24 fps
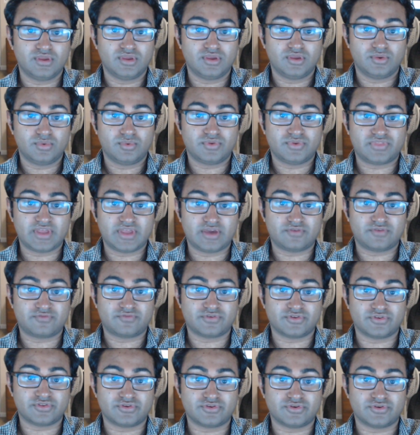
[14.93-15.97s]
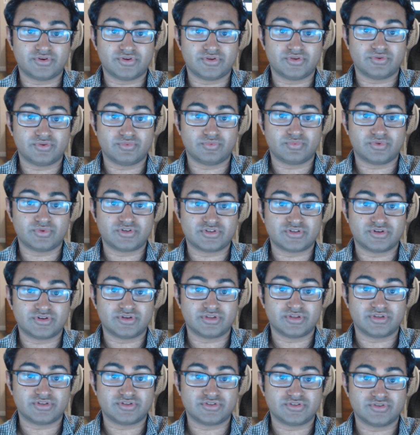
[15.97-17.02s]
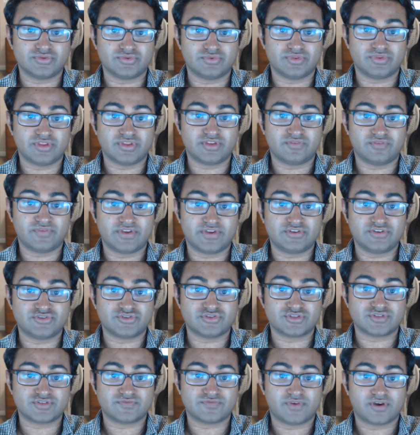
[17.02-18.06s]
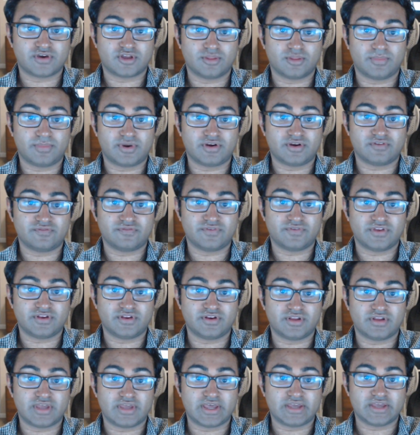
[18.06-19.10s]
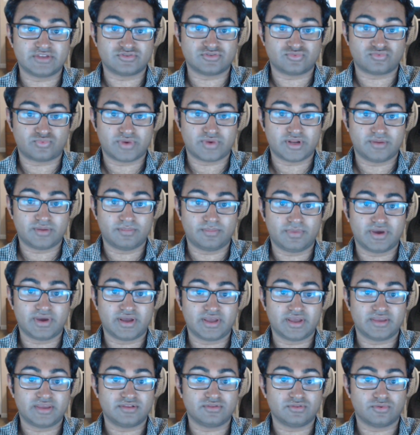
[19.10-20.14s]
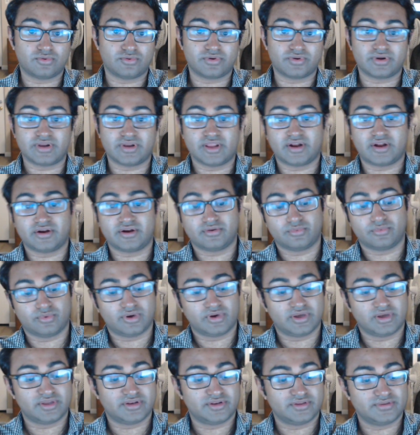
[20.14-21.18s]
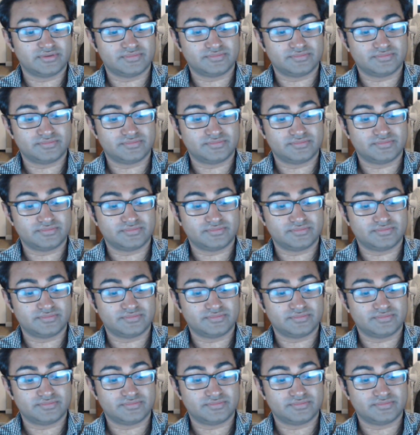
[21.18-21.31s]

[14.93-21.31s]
Without further ado, returning to The Adventures of Huckleberry Finn as read by Lord Naren White.